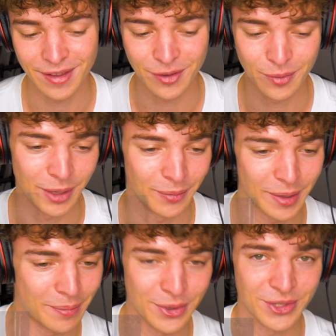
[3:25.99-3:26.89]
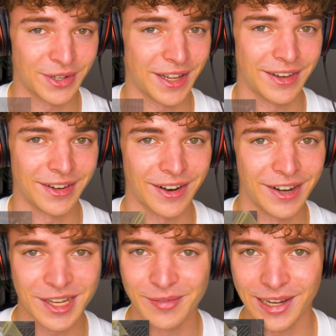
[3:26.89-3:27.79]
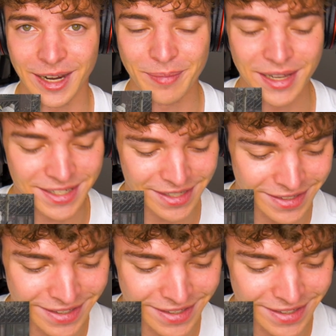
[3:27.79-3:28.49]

if you want we can put your kid in the car, you can make like a picture.